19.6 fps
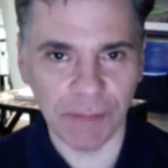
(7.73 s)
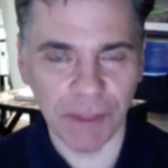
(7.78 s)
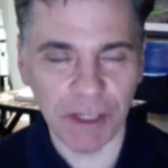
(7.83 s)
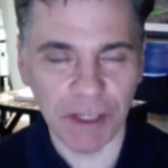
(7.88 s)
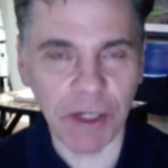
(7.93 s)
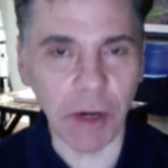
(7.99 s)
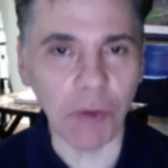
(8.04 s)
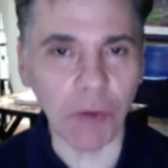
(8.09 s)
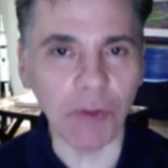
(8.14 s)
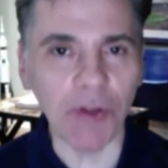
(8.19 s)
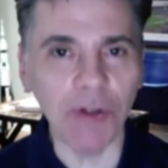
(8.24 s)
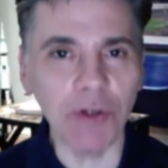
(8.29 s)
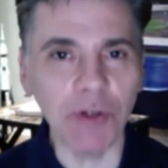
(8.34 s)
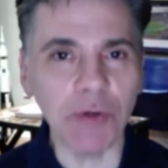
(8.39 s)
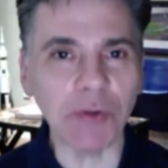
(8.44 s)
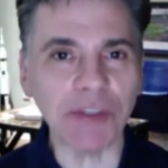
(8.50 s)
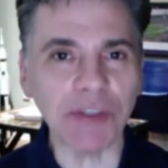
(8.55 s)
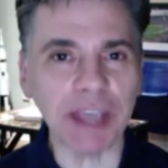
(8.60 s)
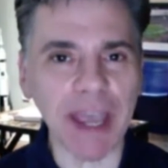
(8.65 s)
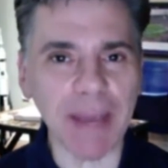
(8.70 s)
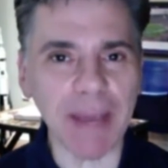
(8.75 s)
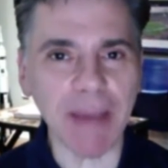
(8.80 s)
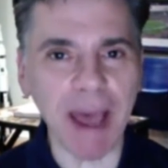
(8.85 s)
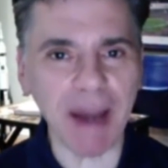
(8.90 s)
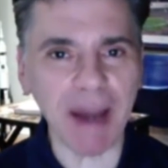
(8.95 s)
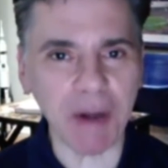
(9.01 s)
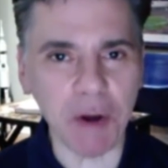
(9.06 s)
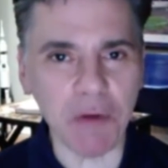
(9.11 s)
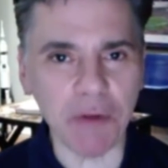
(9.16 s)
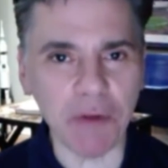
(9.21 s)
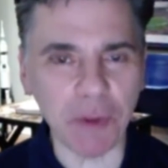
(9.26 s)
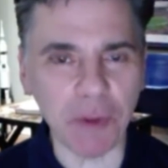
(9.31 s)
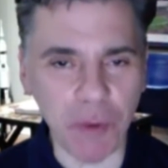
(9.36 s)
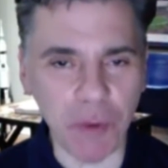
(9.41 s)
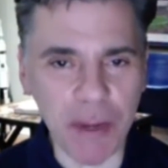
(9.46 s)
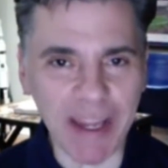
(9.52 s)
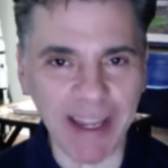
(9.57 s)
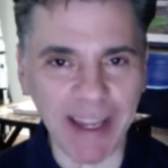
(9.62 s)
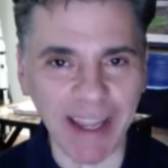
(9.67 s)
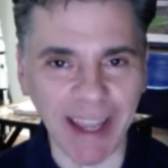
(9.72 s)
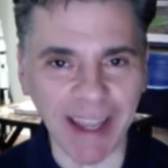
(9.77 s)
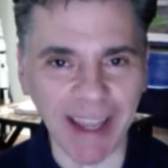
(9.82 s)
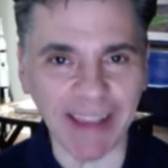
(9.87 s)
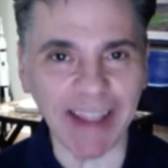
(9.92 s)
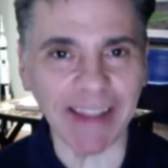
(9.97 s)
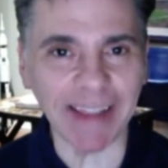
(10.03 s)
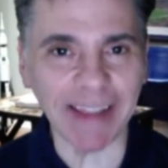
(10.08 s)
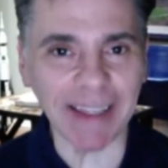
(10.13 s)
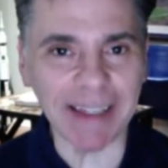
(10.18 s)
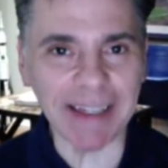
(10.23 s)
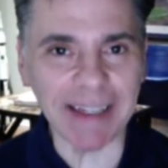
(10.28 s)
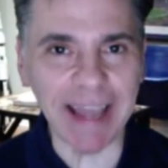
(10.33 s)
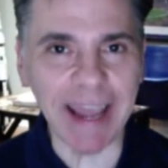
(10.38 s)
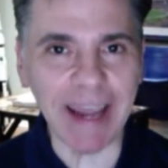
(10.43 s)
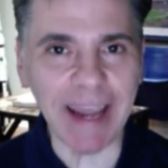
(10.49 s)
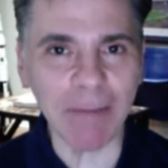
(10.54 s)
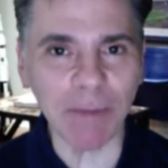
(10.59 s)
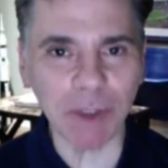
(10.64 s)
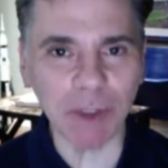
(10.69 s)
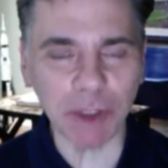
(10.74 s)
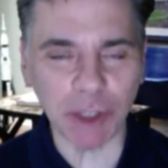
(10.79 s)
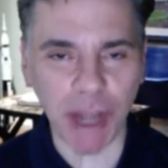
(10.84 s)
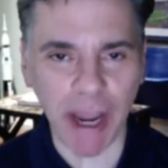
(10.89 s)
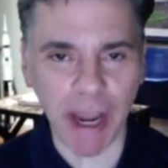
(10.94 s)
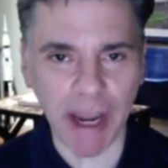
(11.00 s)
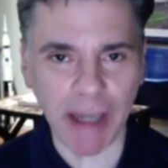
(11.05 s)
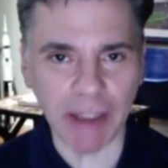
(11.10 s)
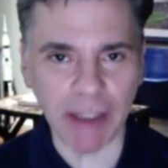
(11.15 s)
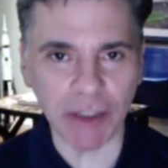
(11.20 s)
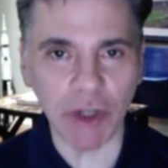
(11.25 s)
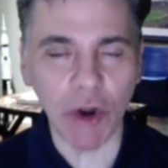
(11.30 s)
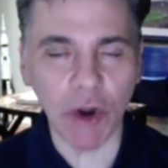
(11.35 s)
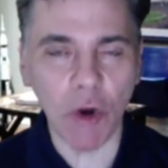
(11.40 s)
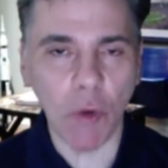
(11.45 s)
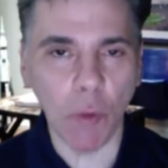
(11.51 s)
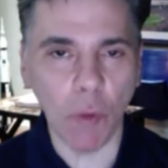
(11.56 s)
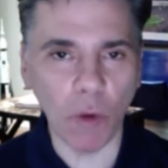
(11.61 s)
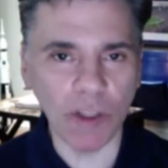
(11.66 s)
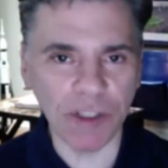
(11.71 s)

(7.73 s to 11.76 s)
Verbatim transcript: You know, the news came out over the weekend that the name change was